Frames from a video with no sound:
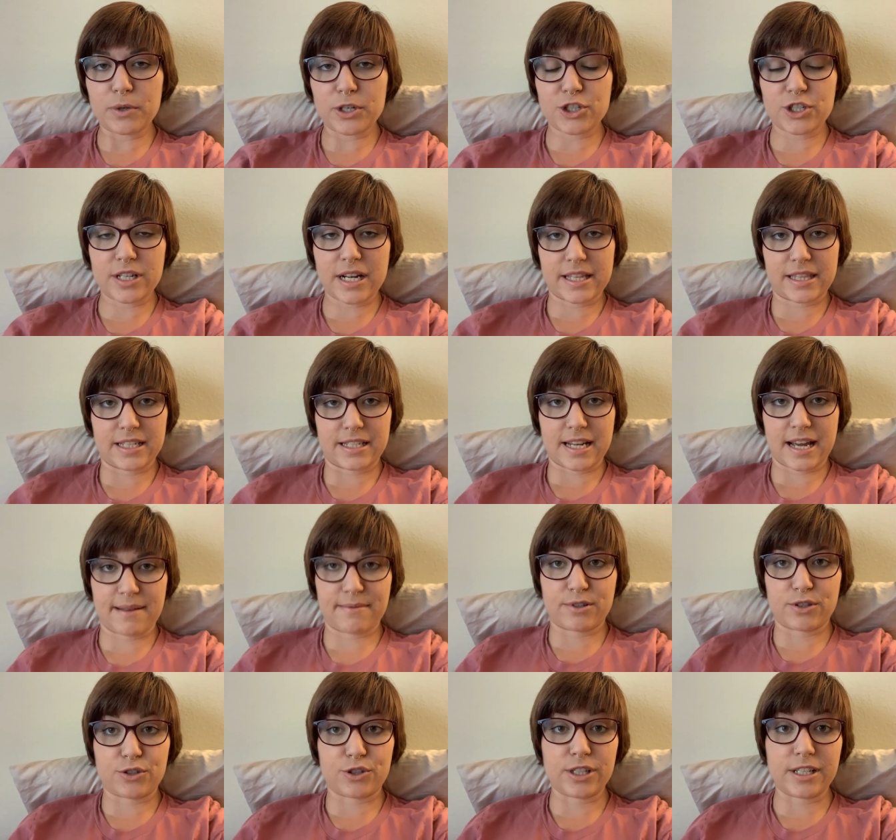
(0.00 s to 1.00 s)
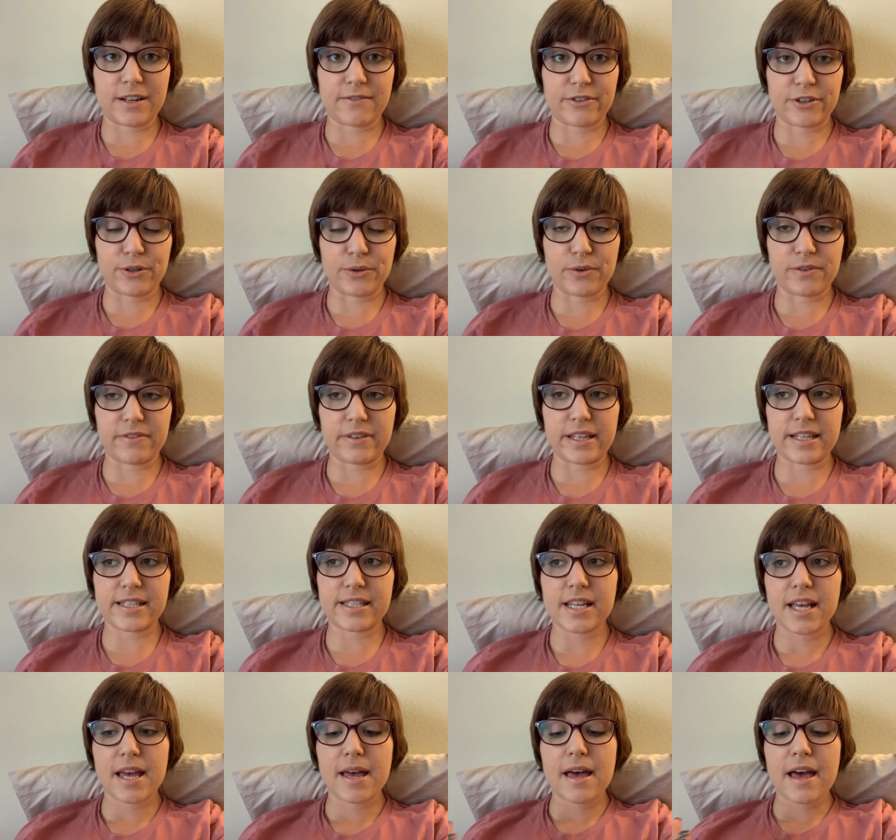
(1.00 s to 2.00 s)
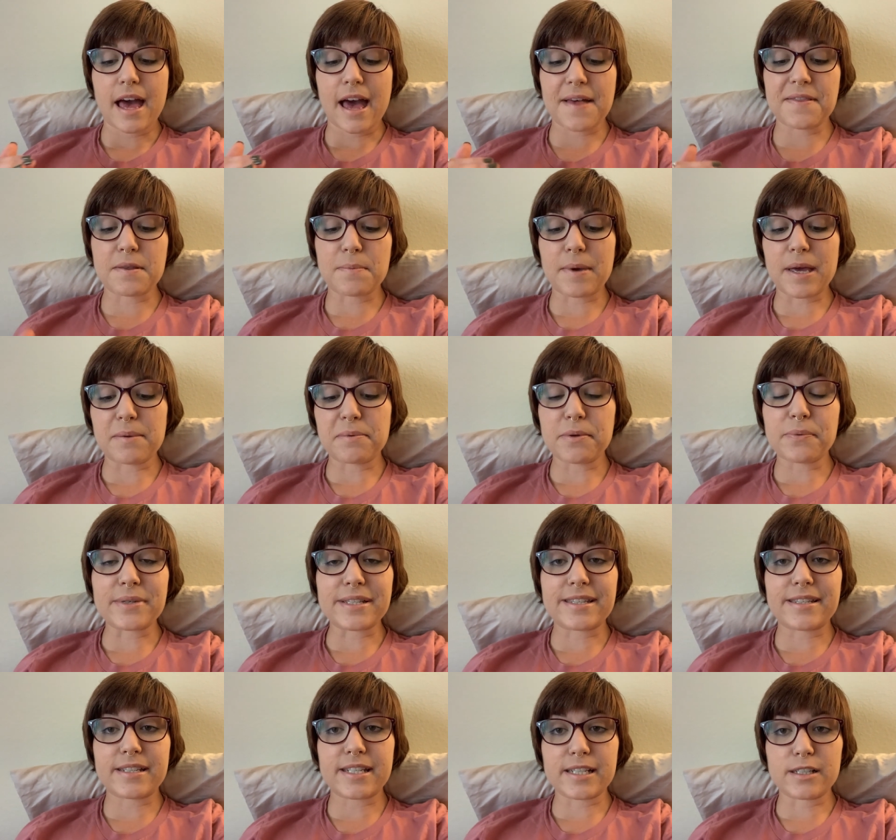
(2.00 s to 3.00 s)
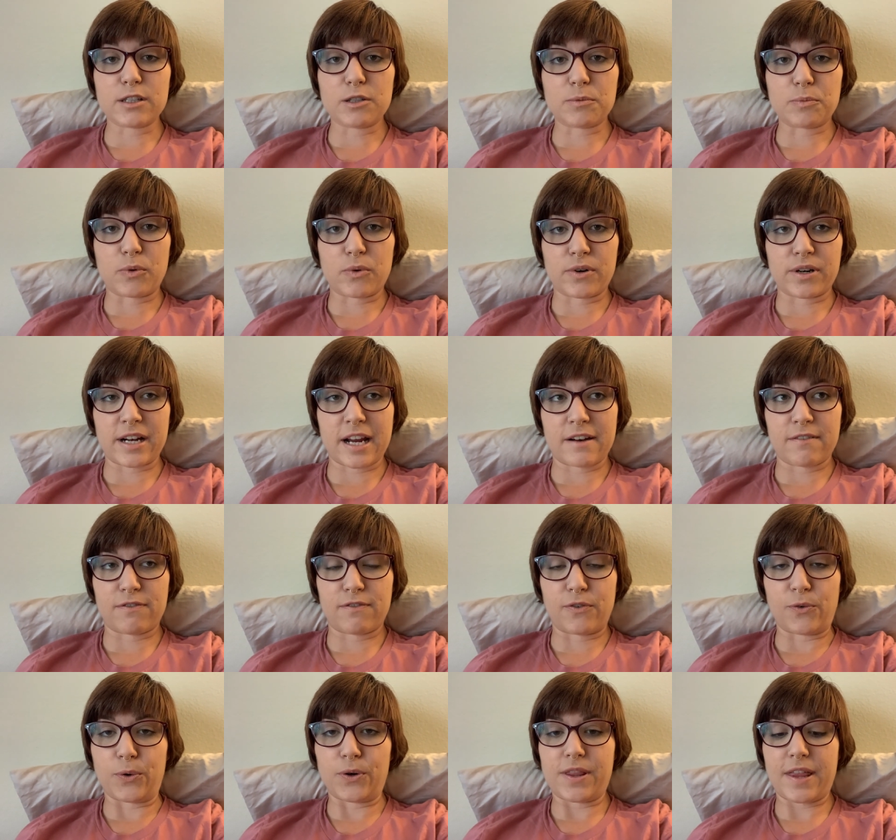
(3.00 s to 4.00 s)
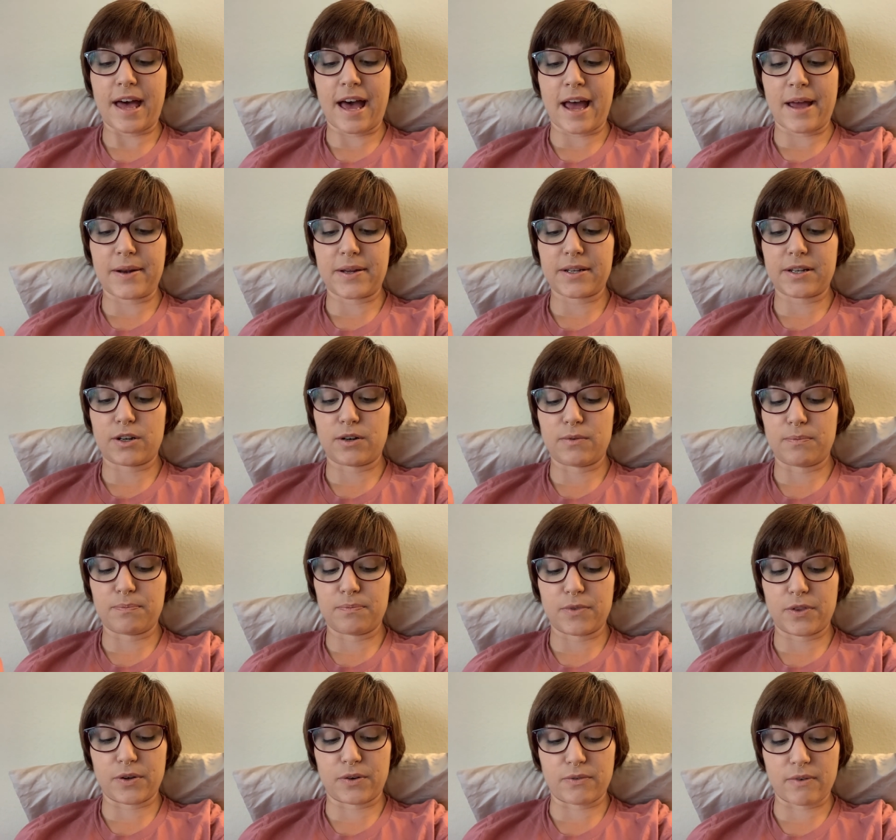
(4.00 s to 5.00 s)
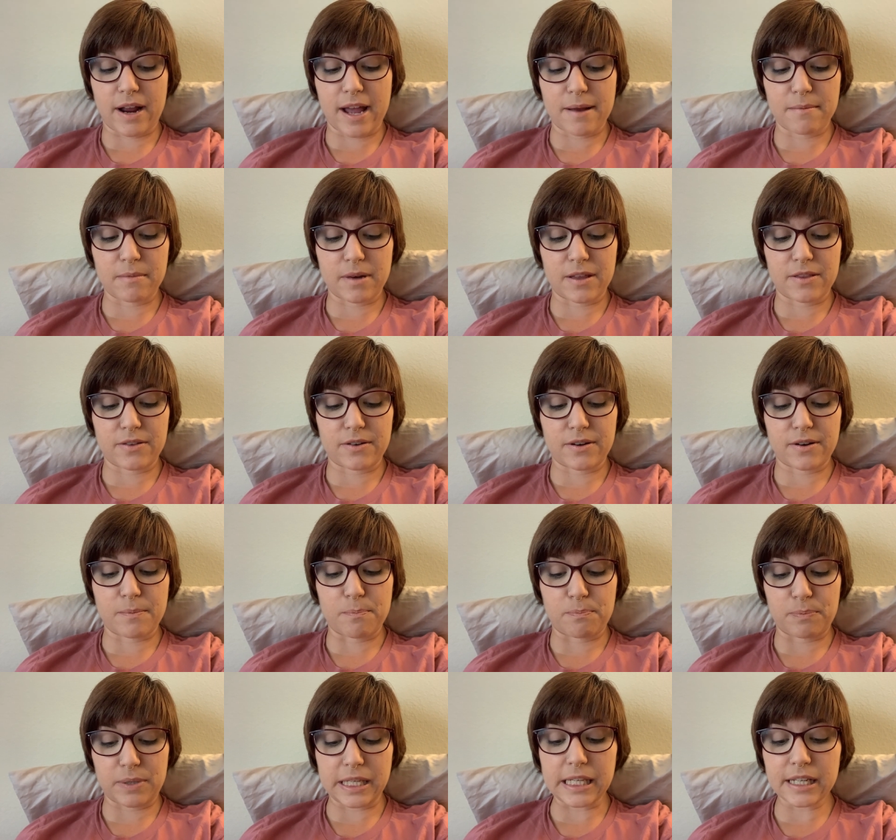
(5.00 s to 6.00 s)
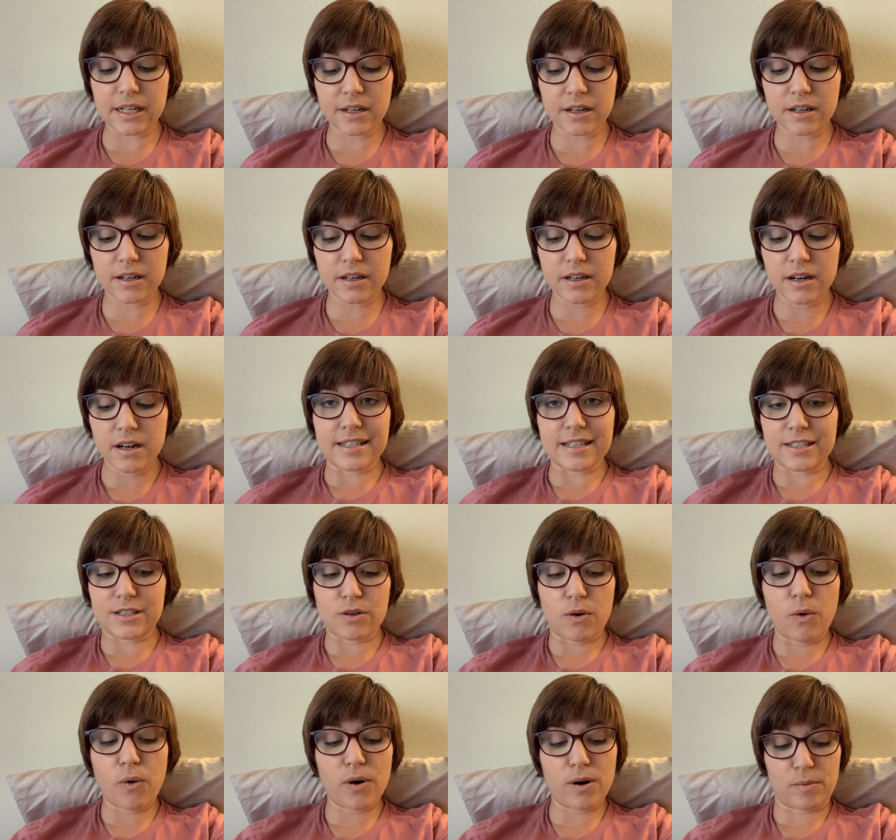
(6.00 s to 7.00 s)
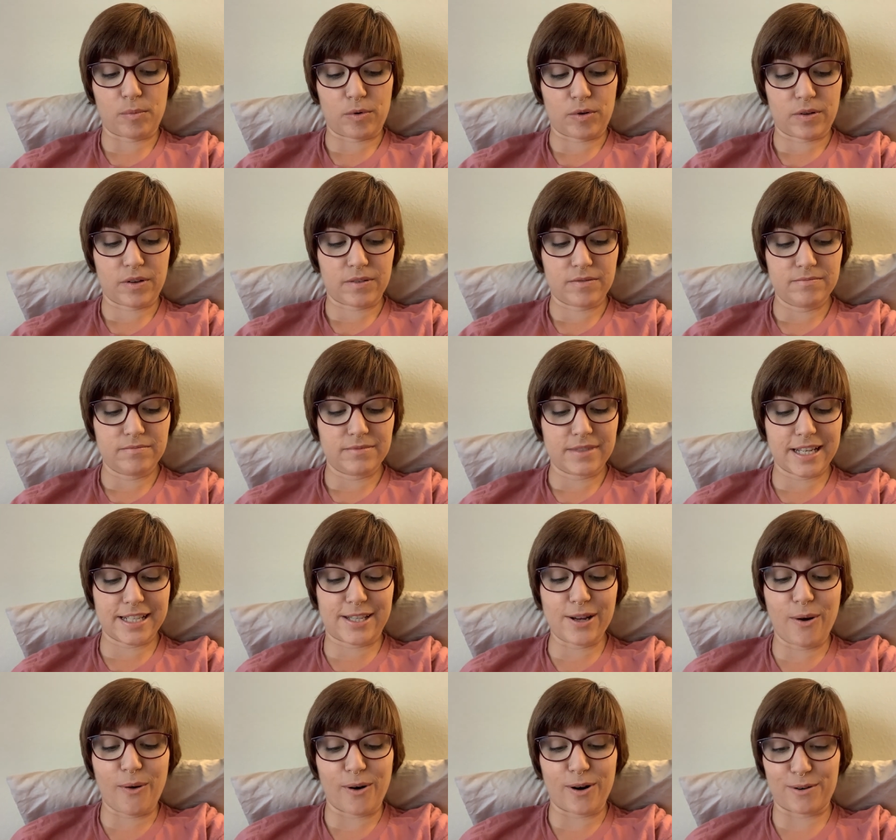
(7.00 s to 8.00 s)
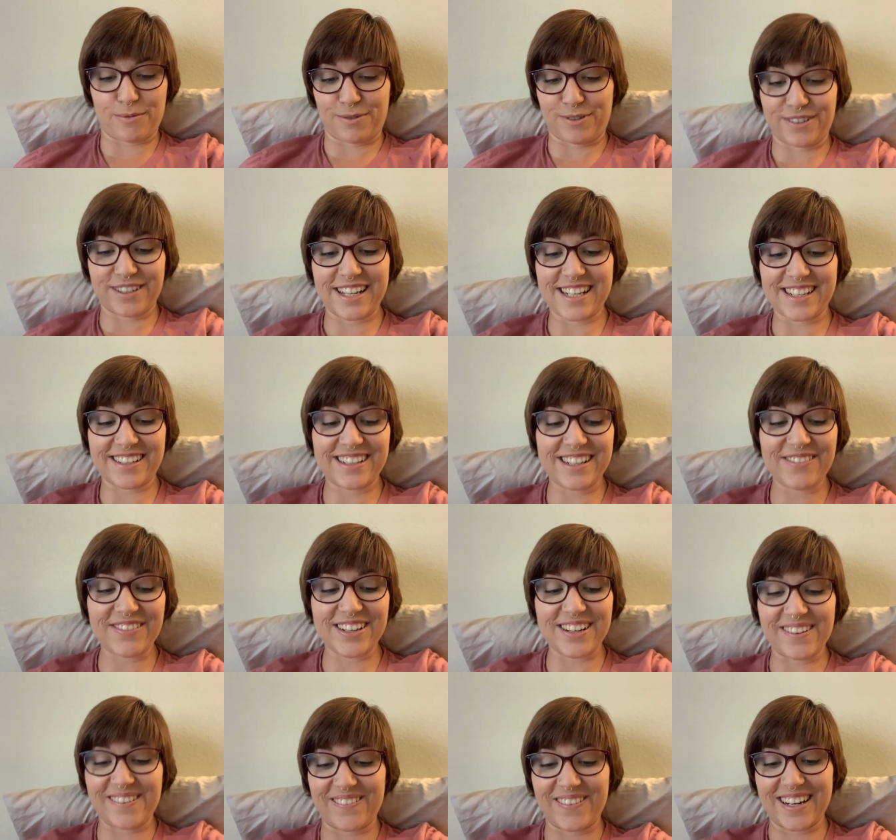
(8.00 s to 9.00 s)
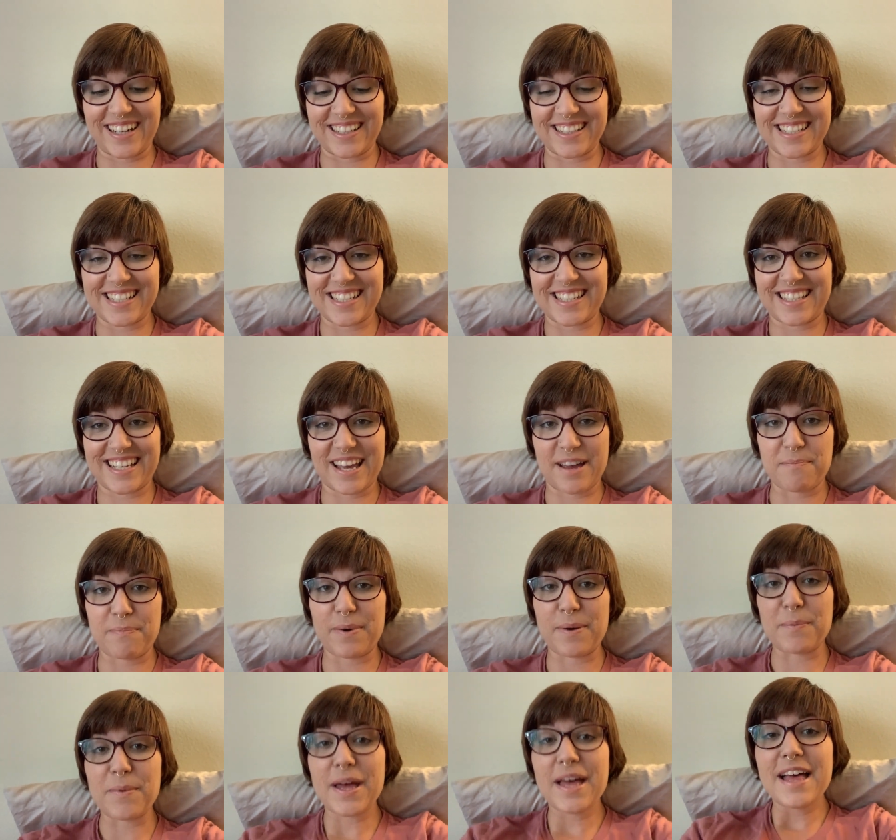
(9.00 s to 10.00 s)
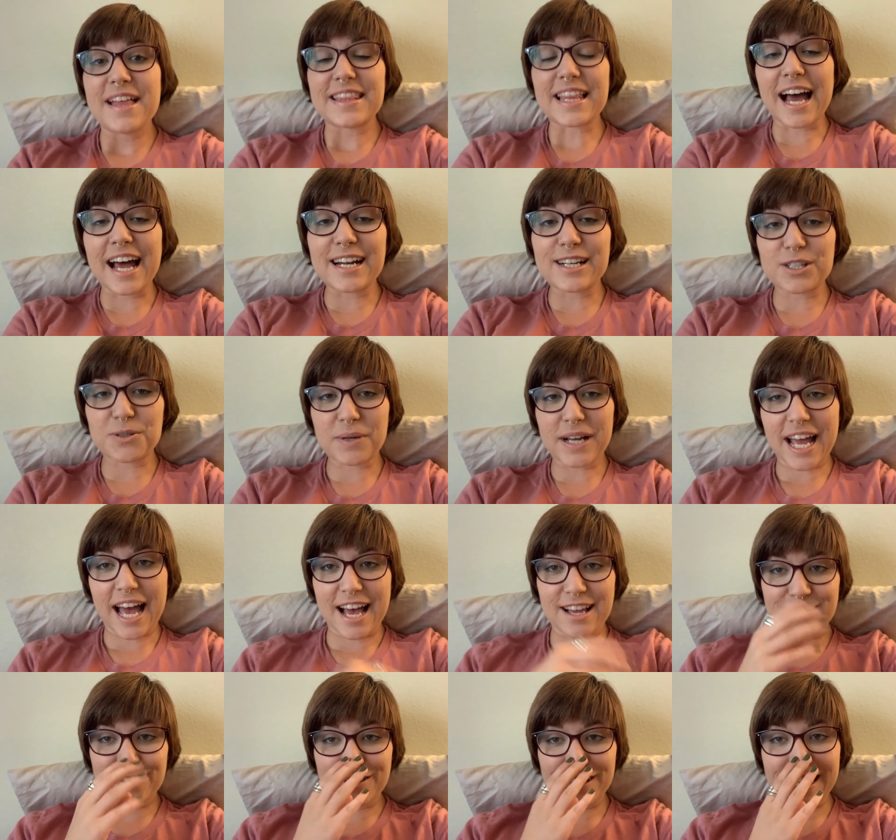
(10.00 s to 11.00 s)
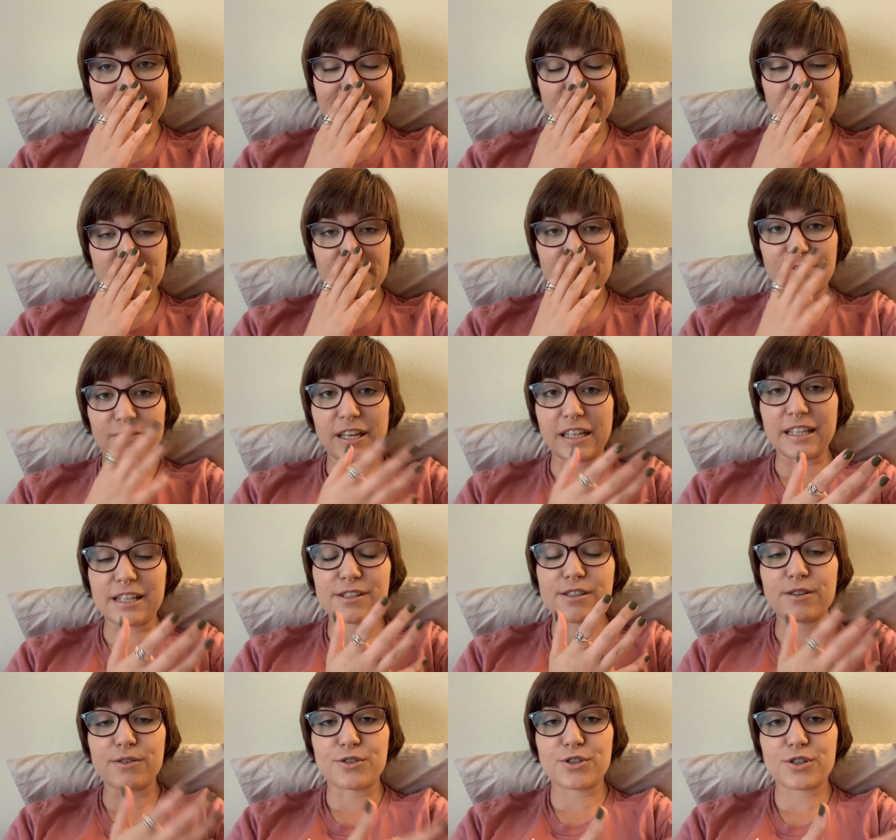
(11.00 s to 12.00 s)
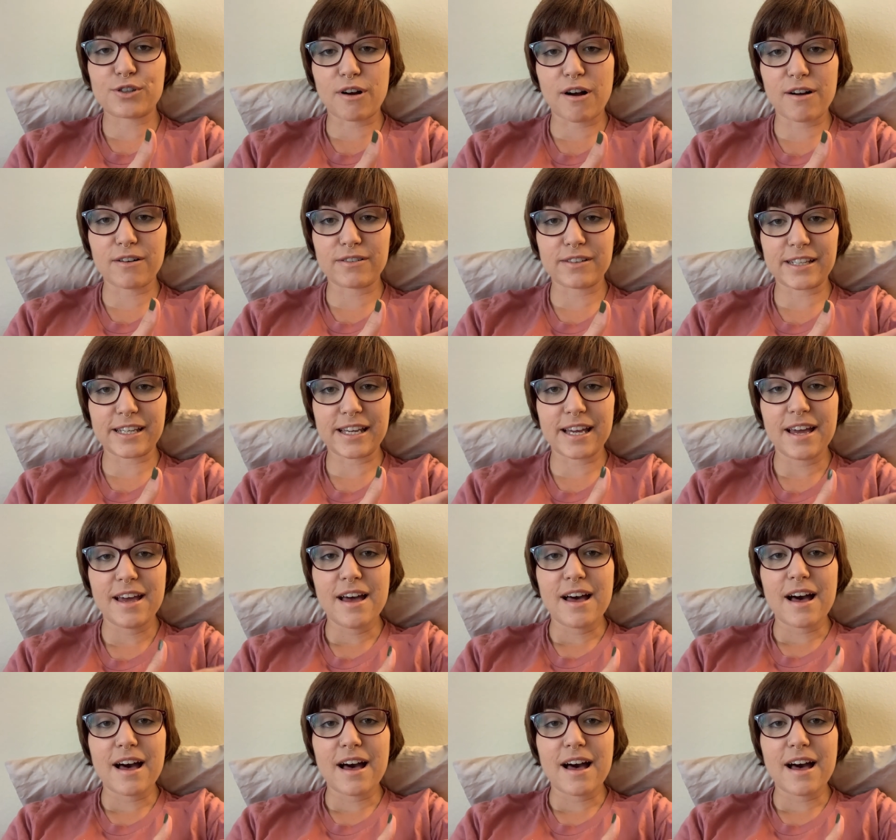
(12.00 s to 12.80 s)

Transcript: mission at the time. So she never knew of this. And the baby was stillborn. And for that, the grandmother beat her. It's horrible. It's horrible. I don't even know what else to say. But that is why Asterin has been feeling so strongly